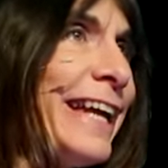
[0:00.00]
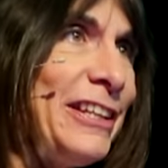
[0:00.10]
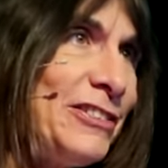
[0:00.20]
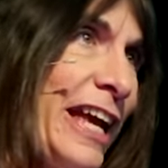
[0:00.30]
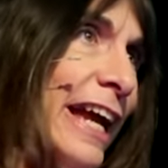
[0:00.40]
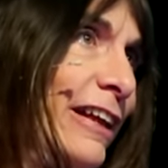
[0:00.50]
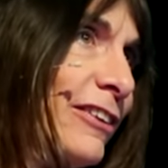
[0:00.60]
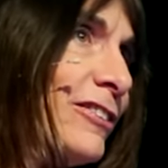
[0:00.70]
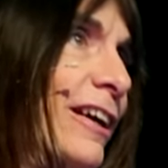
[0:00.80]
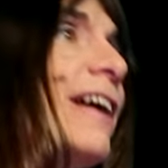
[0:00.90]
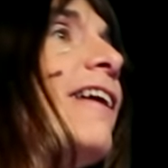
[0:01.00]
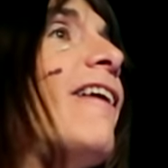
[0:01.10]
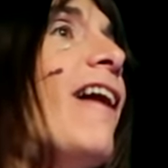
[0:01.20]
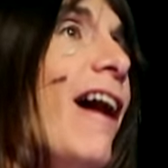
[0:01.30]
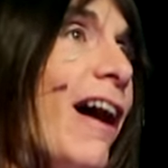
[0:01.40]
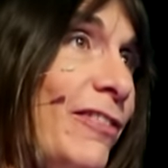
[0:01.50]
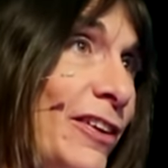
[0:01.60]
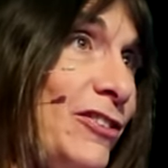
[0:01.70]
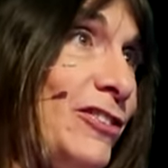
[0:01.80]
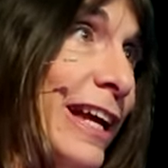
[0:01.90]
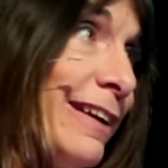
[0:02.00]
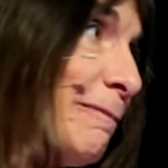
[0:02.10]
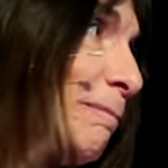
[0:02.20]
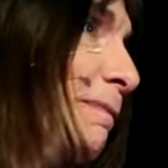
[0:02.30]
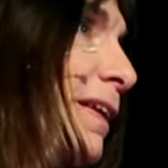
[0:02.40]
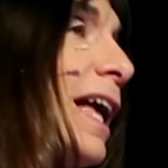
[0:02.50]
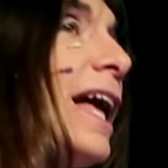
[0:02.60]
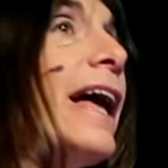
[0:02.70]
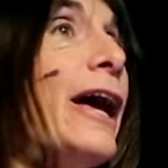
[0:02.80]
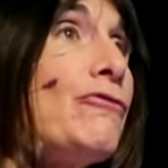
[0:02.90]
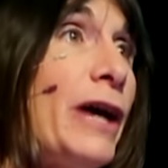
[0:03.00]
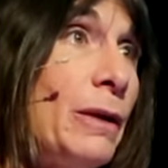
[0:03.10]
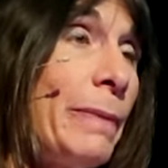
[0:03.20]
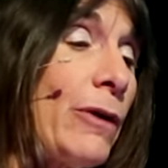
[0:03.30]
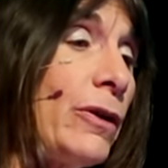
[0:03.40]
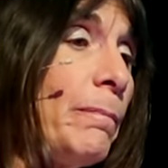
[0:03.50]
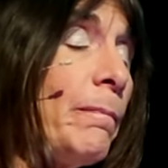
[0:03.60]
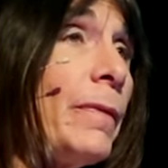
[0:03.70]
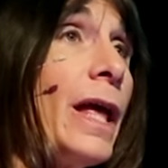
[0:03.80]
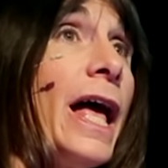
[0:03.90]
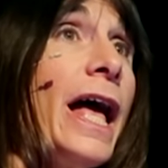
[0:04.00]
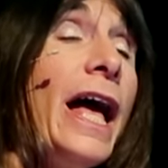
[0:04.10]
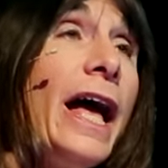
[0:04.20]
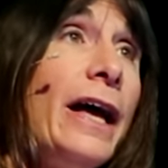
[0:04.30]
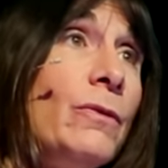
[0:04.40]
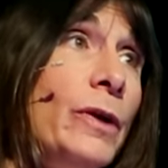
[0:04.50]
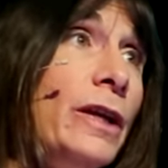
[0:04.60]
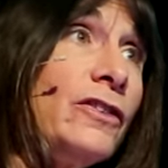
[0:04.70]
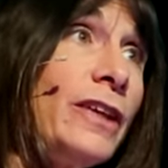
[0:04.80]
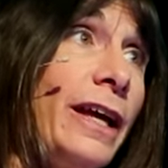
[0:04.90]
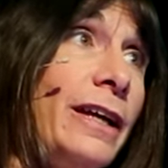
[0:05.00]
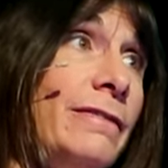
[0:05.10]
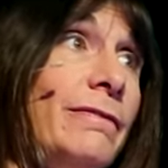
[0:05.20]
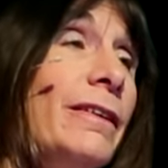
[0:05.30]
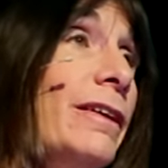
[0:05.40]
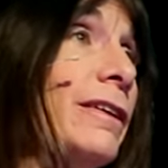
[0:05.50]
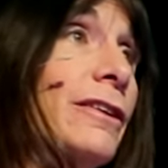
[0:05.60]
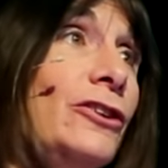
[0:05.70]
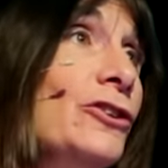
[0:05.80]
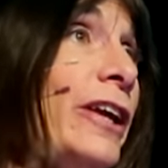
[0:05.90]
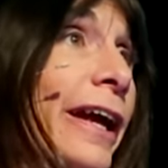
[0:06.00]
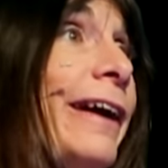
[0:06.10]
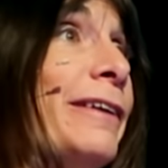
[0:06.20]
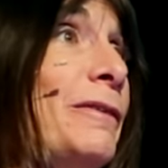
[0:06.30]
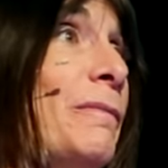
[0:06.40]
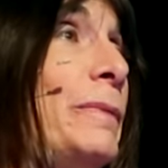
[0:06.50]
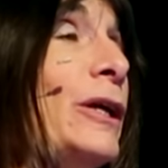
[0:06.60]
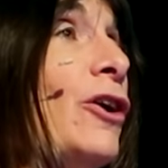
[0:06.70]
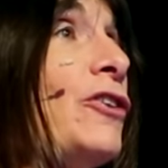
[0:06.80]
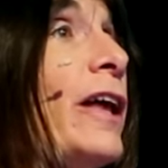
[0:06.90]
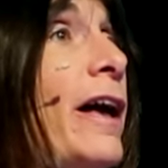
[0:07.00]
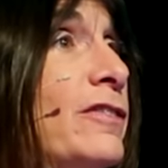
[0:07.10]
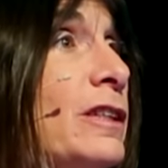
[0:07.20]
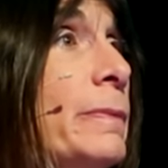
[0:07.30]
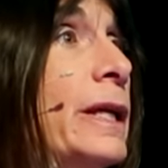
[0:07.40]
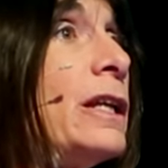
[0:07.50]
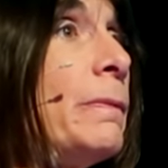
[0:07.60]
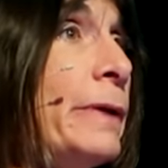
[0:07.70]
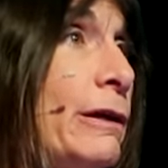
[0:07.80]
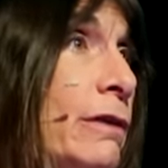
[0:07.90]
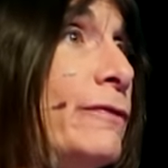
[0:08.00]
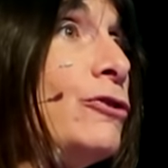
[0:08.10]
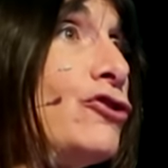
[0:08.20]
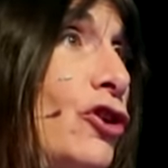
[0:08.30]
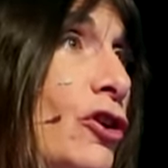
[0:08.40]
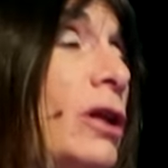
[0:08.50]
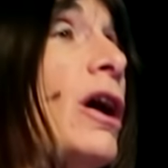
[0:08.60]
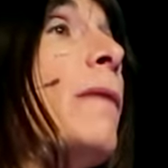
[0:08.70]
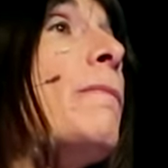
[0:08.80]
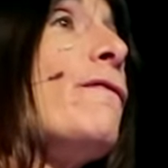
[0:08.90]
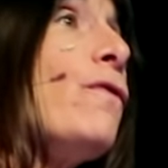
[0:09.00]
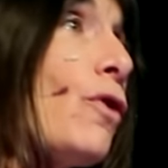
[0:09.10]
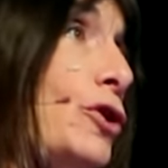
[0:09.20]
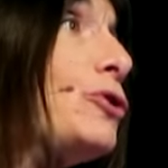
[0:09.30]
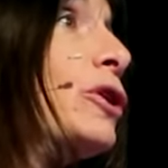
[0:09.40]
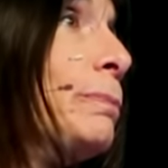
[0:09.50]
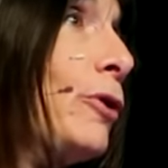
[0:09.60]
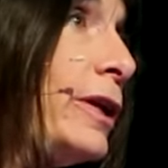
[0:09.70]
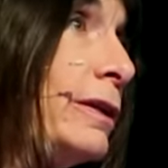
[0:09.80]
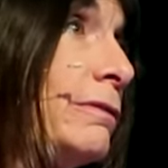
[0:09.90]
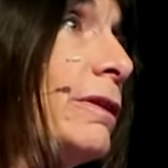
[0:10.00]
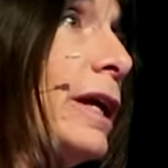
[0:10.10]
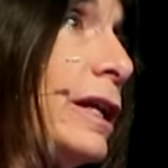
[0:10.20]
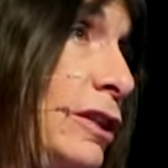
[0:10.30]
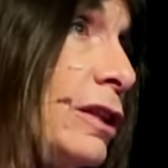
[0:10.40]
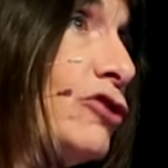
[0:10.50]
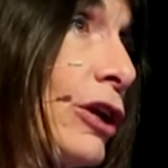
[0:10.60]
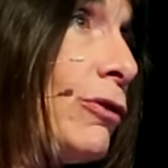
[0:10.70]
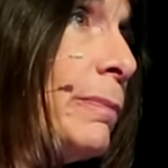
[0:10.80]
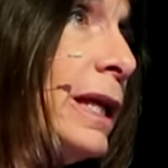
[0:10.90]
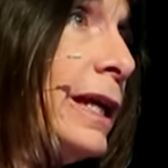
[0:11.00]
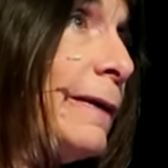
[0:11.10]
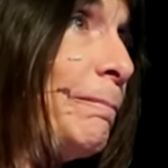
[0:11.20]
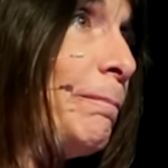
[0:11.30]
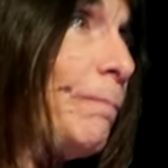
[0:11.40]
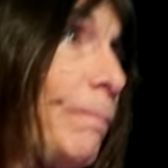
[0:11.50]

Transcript: to get his hands on this data and write about it. And we said, you can't, because it has to be in a peer-reviewed journal before you can put it into the general media.